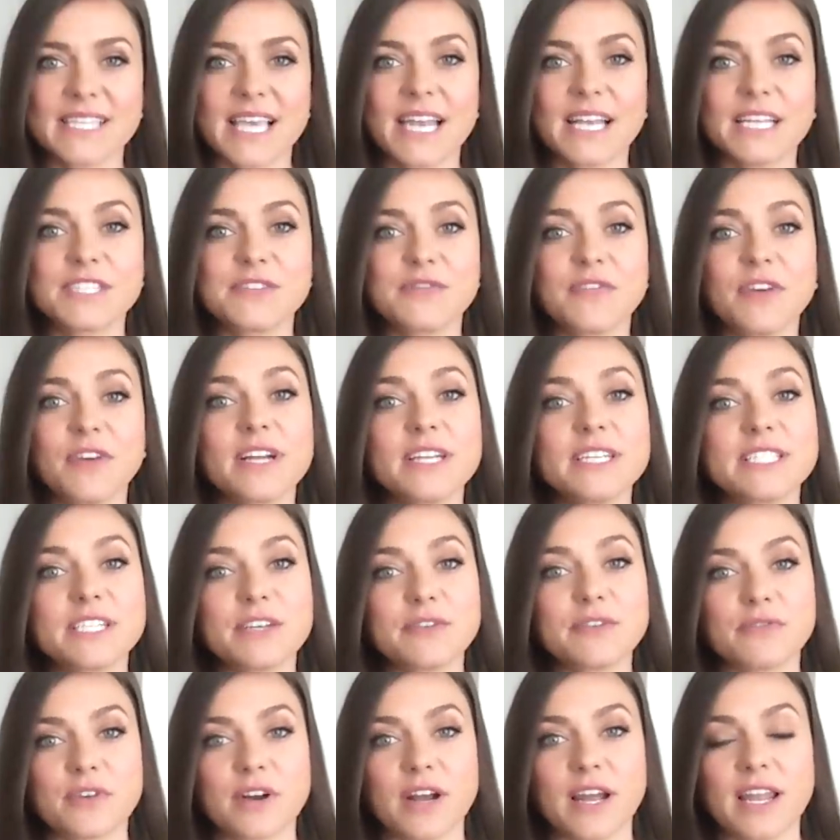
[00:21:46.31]
and it's very
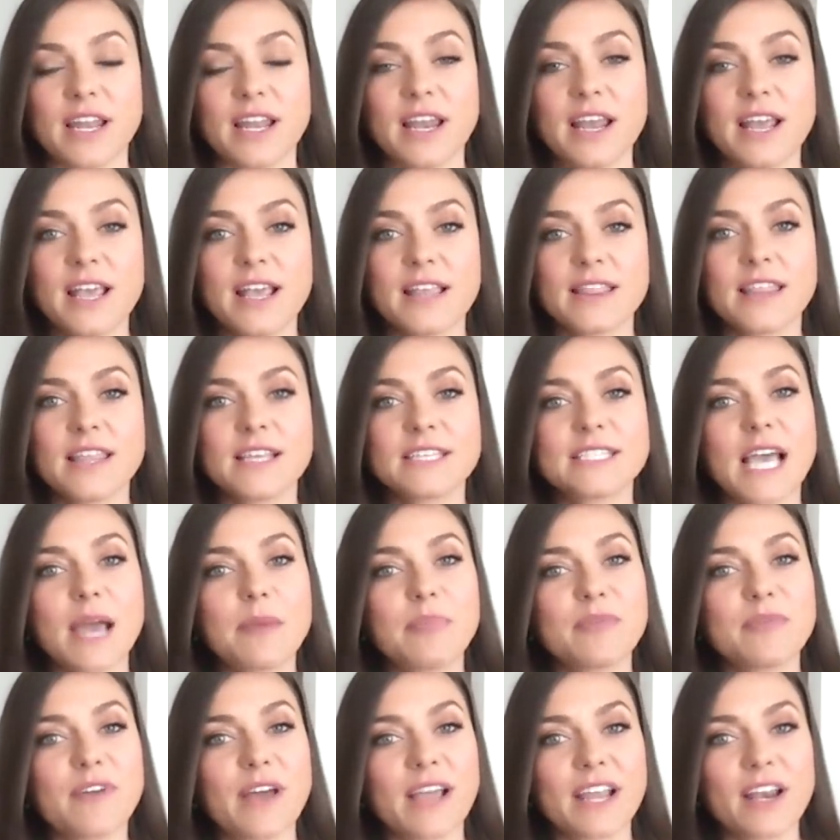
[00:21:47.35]
different than the
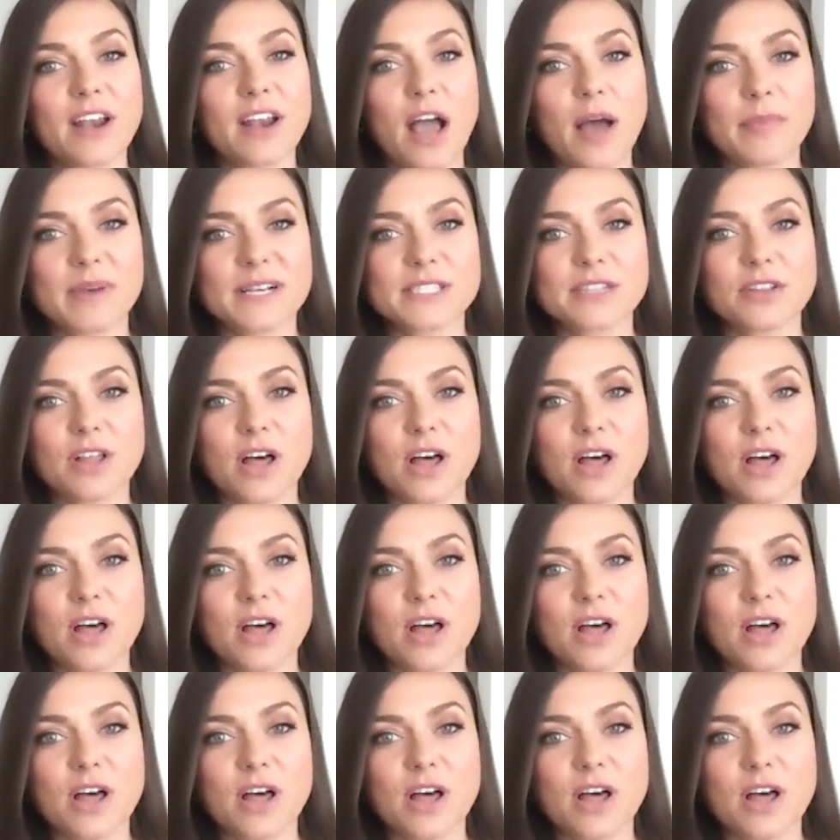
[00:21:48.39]
type of economics